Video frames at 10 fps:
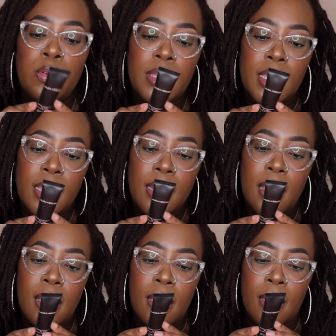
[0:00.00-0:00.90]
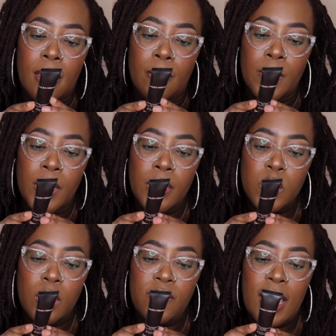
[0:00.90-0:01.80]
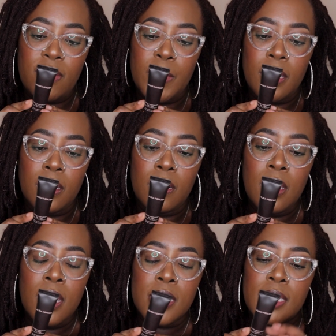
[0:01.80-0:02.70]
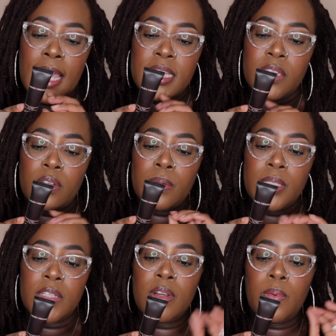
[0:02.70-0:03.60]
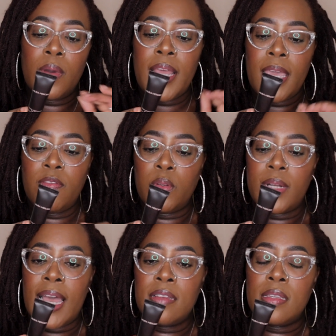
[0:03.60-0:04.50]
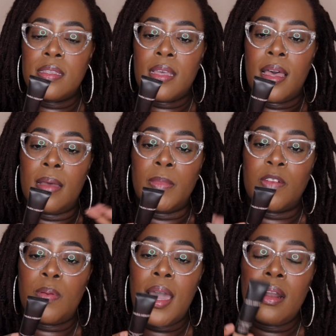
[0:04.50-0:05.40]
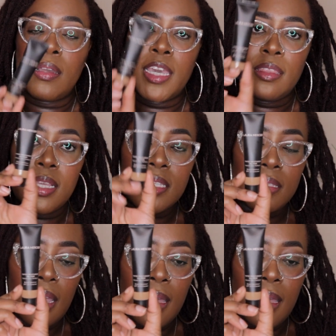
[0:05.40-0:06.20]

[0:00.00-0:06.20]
You get 25 ml / 0.8 fluid ounces of product in this